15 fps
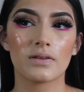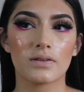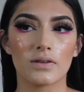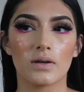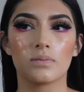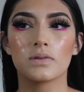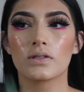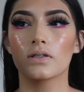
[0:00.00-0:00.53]

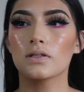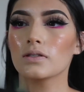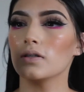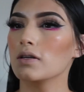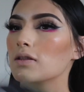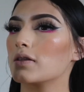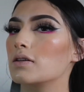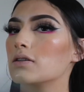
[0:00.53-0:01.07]
So I'm just gonna
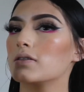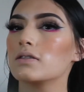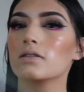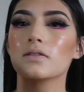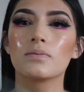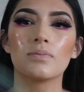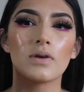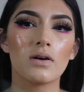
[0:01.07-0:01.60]
take this
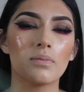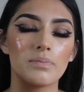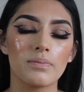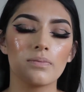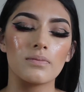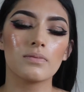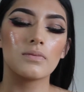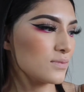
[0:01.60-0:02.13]
small.
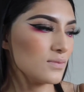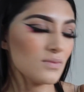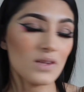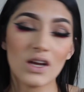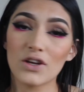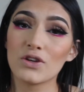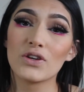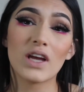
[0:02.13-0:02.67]

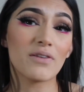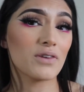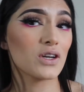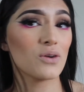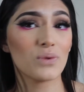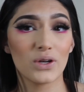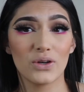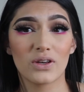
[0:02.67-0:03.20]
You never
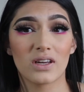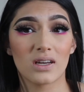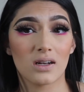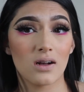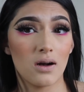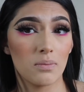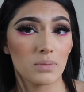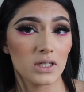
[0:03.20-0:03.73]
know what you can
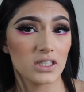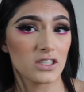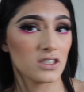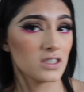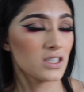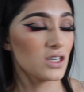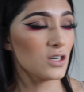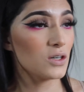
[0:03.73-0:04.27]
accomplish
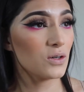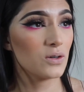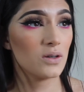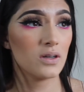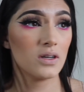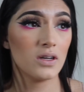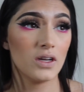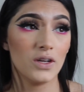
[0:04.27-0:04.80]
until
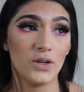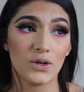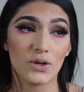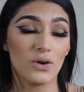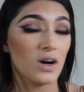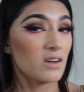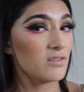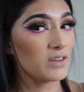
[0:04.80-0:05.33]
you
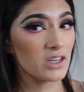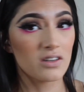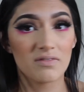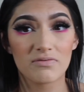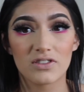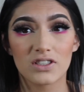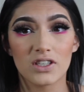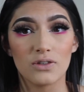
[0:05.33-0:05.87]
go out of your
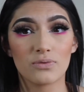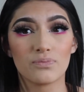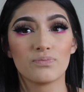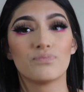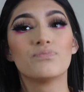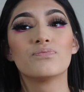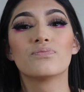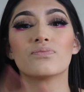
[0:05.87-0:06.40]
comfort zone.
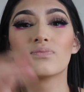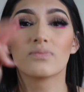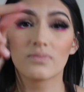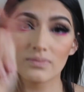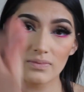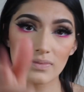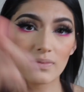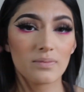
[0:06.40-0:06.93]

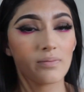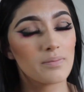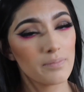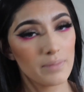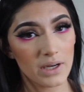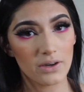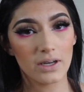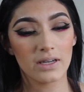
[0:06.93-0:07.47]

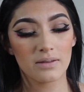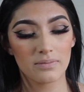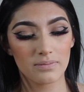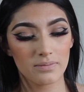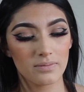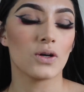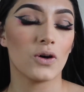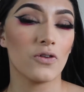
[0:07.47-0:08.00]
Period.
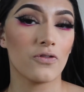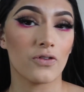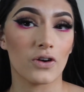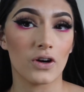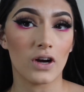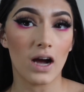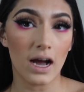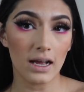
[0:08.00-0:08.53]
So for
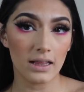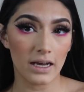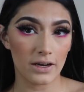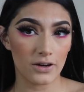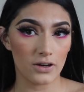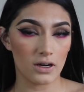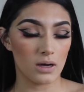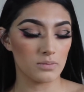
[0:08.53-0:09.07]

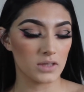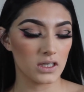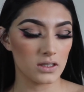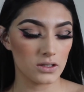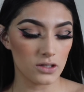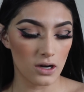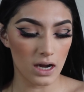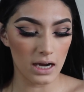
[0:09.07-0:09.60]
highlighter, I'm gonna
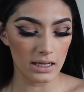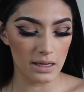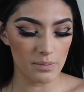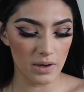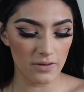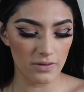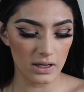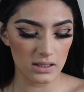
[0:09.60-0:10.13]
start highlighting
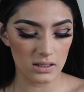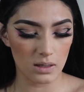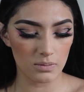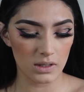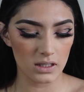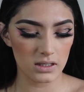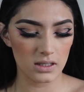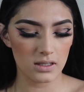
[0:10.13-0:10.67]
my face, and I'm
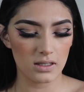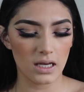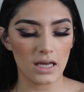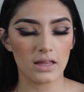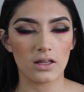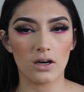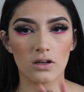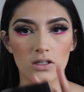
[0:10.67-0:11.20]
gonna
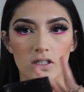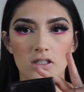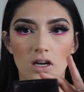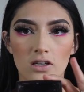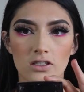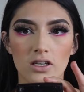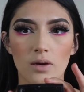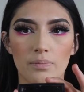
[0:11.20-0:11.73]
take the
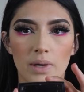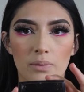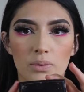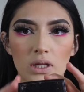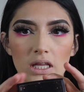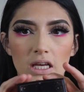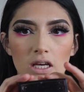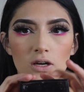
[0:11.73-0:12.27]
Anastasia
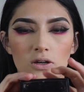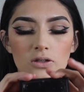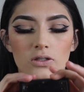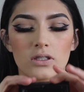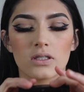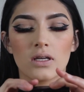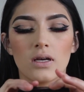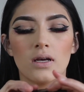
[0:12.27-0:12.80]
Beverly
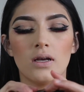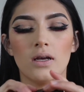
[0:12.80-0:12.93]
Hills